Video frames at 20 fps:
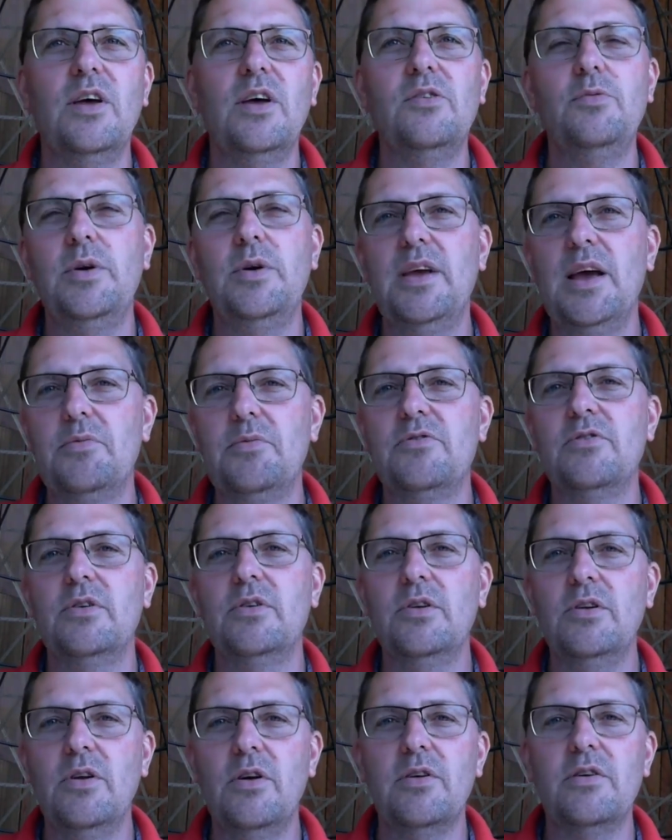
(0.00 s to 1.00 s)
as we capture a
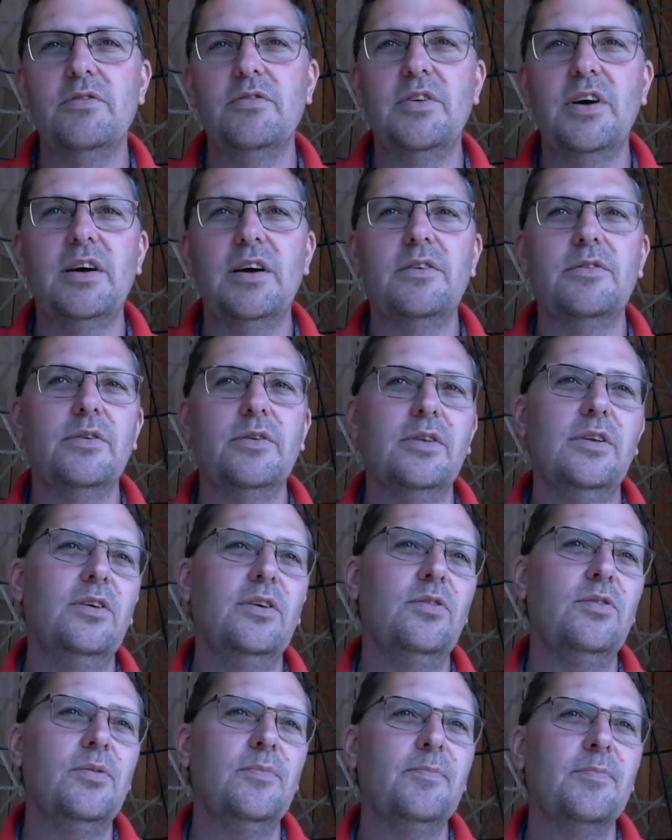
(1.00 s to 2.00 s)
lot of data on
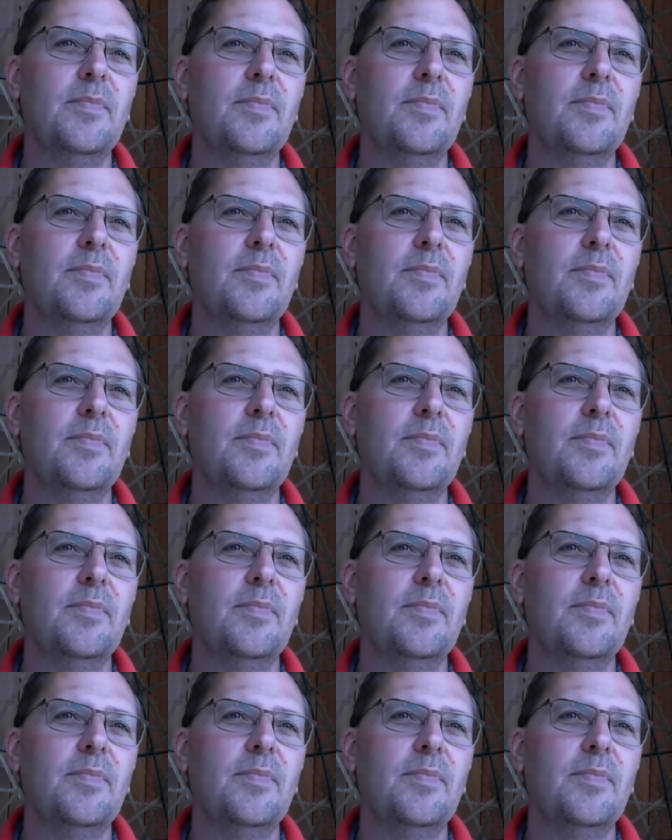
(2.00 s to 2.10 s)
this.